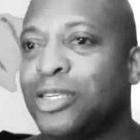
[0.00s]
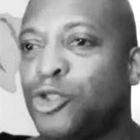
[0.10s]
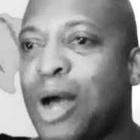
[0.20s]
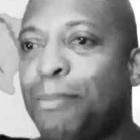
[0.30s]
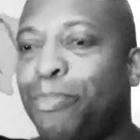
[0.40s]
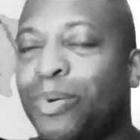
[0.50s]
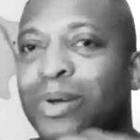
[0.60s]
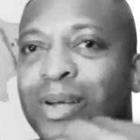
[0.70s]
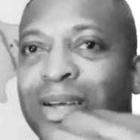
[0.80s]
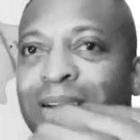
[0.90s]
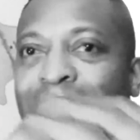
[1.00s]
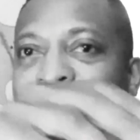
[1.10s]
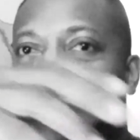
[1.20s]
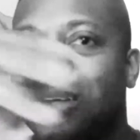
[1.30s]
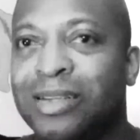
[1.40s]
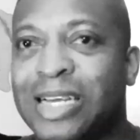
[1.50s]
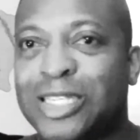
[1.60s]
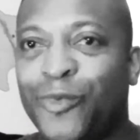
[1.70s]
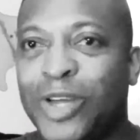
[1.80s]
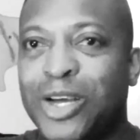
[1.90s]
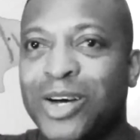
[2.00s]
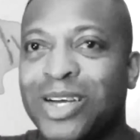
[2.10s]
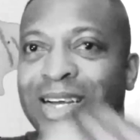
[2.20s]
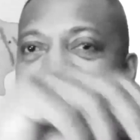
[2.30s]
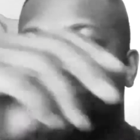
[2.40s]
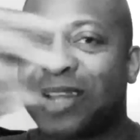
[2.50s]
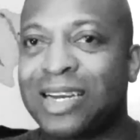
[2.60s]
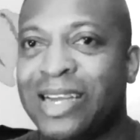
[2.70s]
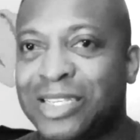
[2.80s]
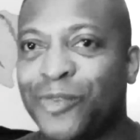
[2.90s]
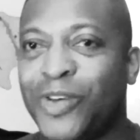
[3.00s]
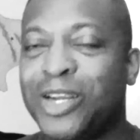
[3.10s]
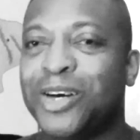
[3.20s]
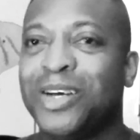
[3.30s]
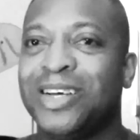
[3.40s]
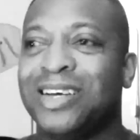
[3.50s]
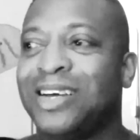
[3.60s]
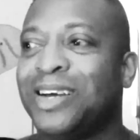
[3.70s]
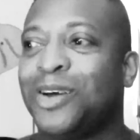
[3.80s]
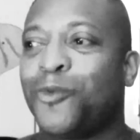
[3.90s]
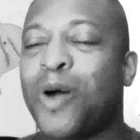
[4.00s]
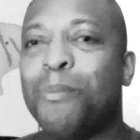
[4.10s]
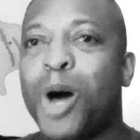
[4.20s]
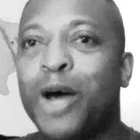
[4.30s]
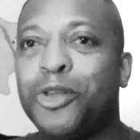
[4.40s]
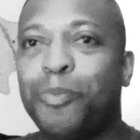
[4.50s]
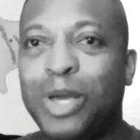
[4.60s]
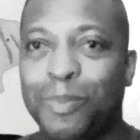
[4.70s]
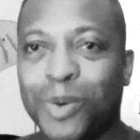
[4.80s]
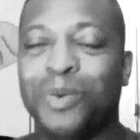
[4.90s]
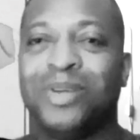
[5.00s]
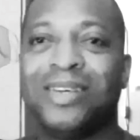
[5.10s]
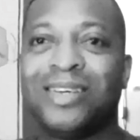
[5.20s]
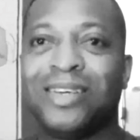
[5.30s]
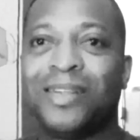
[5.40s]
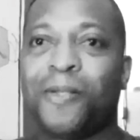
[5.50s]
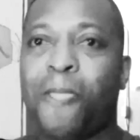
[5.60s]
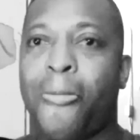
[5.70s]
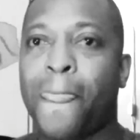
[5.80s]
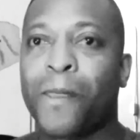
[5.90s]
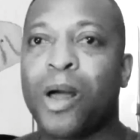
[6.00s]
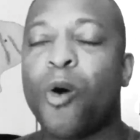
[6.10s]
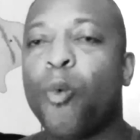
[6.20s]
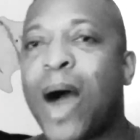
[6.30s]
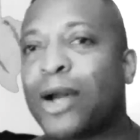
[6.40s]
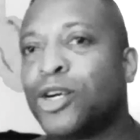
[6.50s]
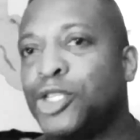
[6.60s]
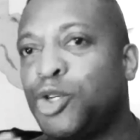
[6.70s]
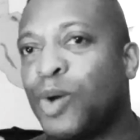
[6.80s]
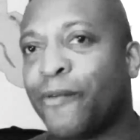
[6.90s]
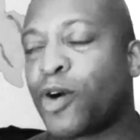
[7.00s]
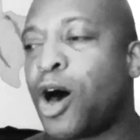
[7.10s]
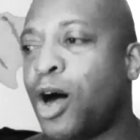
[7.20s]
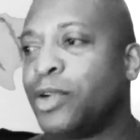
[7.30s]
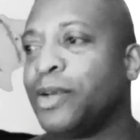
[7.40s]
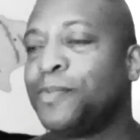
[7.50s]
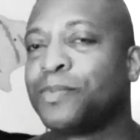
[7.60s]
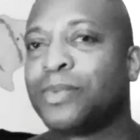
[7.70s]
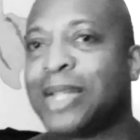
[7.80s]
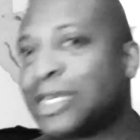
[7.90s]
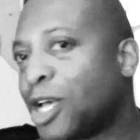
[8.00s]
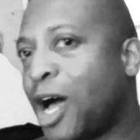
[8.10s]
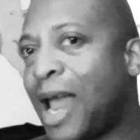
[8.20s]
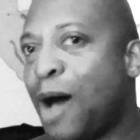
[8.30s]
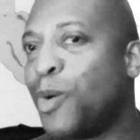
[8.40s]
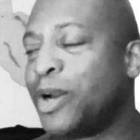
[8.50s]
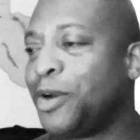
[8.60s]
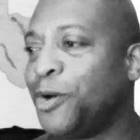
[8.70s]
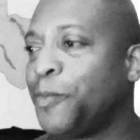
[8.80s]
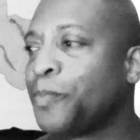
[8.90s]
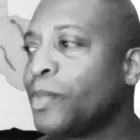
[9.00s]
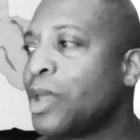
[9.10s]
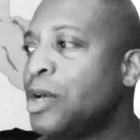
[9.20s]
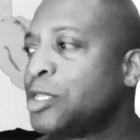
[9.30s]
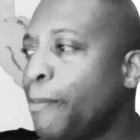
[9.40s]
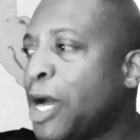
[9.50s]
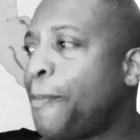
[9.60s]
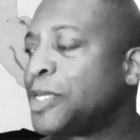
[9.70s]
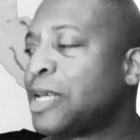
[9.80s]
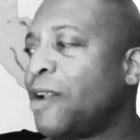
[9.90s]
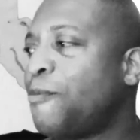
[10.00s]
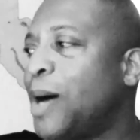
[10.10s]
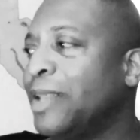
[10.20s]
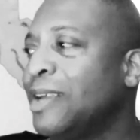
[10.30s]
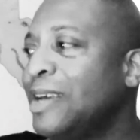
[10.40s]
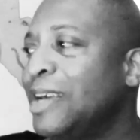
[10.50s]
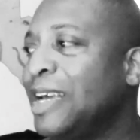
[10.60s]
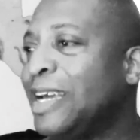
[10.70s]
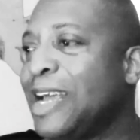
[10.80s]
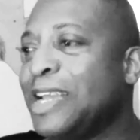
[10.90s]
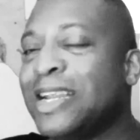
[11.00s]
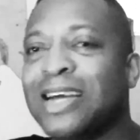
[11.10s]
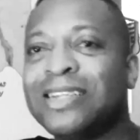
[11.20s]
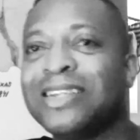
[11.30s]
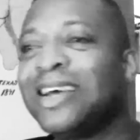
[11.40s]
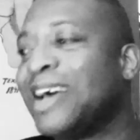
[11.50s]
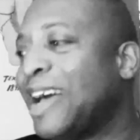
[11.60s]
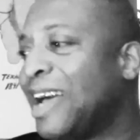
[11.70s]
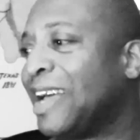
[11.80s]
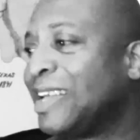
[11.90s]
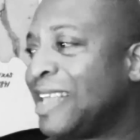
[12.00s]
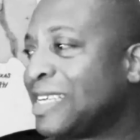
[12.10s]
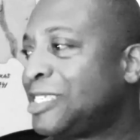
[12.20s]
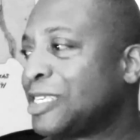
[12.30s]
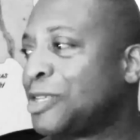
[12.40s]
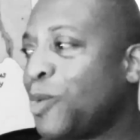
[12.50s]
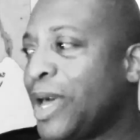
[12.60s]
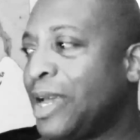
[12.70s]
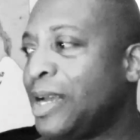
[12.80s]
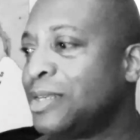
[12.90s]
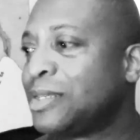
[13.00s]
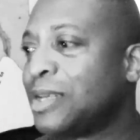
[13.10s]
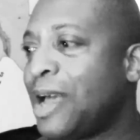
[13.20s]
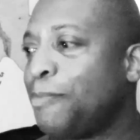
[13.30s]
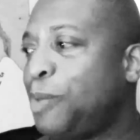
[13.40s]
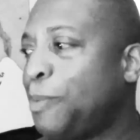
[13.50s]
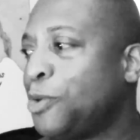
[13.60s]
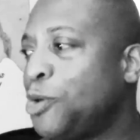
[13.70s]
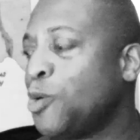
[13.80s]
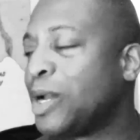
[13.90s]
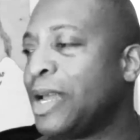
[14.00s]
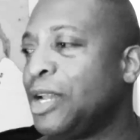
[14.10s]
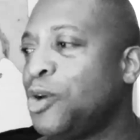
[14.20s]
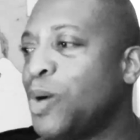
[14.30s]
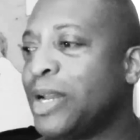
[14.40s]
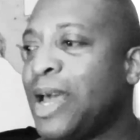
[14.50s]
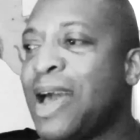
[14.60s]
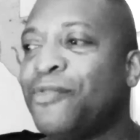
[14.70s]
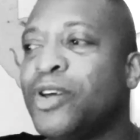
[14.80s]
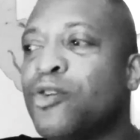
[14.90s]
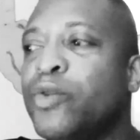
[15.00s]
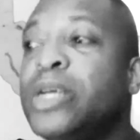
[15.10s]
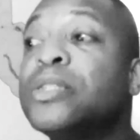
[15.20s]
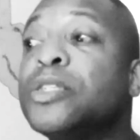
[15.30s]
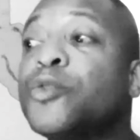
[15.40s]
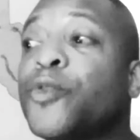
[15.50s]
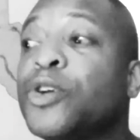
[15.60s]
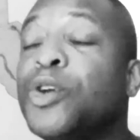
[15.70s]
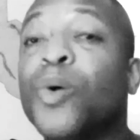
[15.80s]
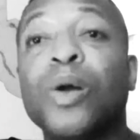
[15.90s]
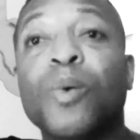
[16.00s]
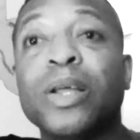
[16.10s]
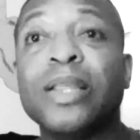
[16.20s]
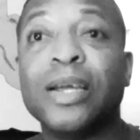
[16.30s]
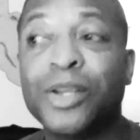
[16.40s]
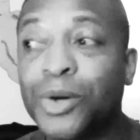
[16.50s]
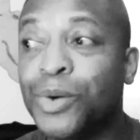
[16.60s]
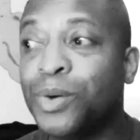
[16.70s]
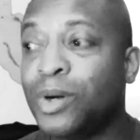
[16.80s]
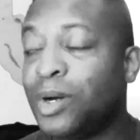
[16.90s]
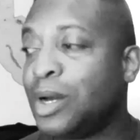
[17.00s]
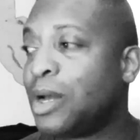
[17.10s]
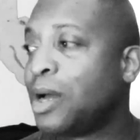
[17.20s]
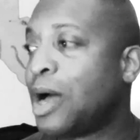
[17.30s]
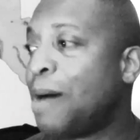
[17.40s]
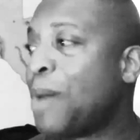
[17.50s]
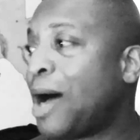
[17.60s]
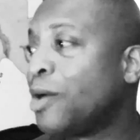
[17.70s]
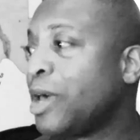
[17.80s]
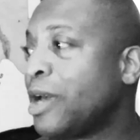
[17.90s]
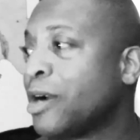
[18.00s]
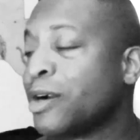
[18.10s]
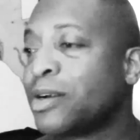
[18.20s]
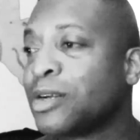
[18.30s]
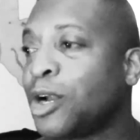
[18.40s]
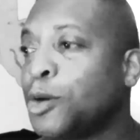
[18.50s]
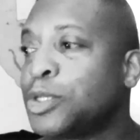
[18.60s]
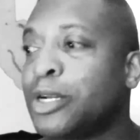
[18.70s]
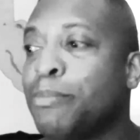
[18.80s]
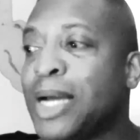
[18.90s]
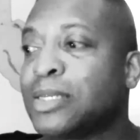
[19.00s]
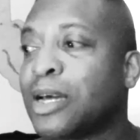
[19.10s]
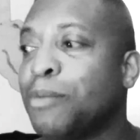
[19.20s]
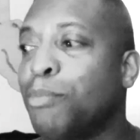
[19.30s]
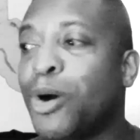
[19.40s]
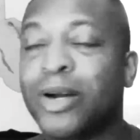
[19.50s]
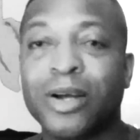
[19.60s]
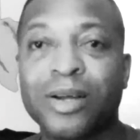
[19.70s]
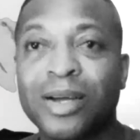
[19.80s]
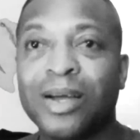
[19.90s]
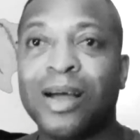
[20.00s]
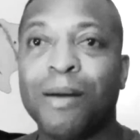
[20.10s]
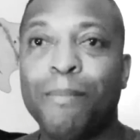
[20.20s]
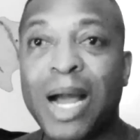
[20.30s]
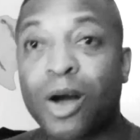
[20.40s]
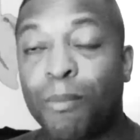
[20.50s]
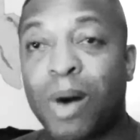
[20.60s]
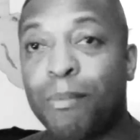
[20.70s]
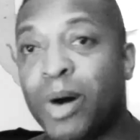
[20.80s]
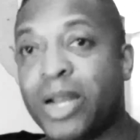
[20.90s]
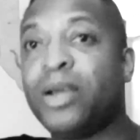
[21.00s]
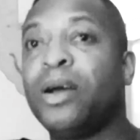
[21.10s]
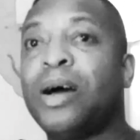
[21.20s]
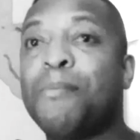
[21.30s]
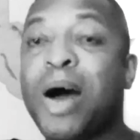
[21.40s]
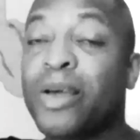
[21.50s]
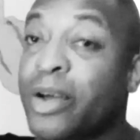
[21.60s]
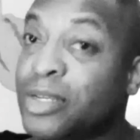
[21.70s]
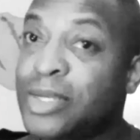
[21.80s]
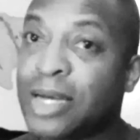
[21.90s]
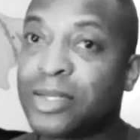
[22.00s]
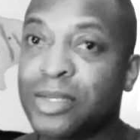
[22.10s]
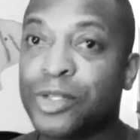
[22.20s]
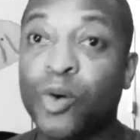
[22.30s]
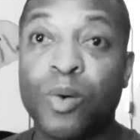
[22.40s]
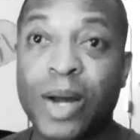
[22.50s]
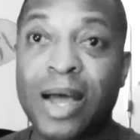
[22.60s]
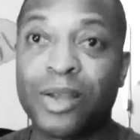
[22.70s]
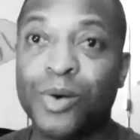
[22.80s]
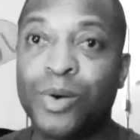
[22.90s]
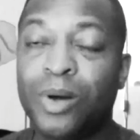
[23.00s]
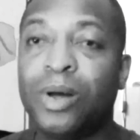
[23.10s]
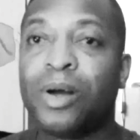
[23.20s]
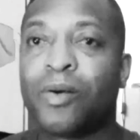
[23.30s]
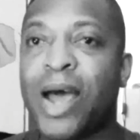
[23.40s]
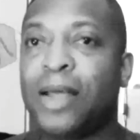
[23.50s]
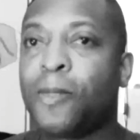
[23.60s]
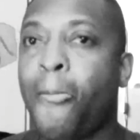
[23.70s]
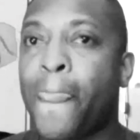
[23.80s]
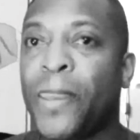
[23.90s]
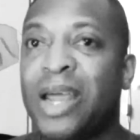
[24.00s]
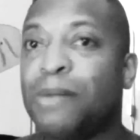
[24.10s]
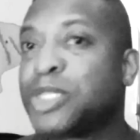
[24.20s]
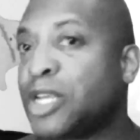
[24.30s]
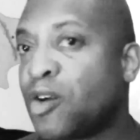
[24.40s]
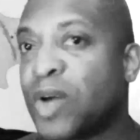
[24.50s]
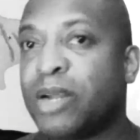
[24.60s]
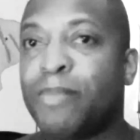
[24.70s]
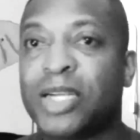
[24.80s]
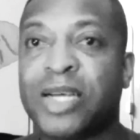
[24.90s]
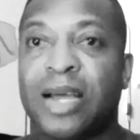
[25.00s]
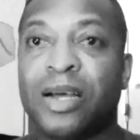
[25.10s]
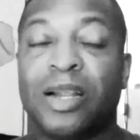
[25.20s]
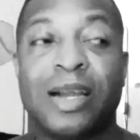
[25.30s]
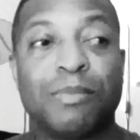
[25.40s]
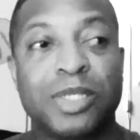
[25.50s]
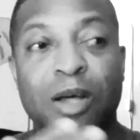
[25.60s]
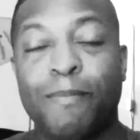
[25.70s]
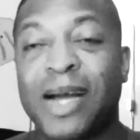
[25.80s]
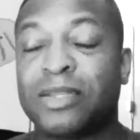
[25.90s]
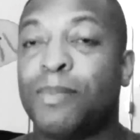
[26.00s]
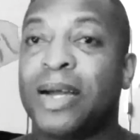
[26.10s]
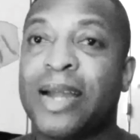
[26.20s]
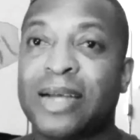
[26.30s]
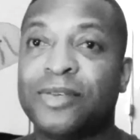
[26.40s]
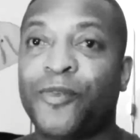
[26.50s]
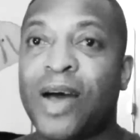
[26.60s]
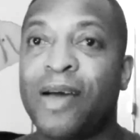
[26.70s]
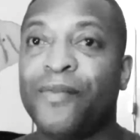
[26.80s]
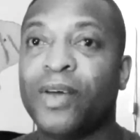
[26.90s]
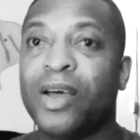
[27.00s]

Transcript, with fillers: drop this video after this video from other people. Why couldn't you have called? That's all I want to know. So big up yourself, man. It ain't nothing. That's just the way it is. And people what they do and they have their reasons for doing what they do. I'm out here close to the Mexican border, back on my money. I'm out here in Texas doing what I do, right? and I'm still running my channel and I'm still back to my 9 to 5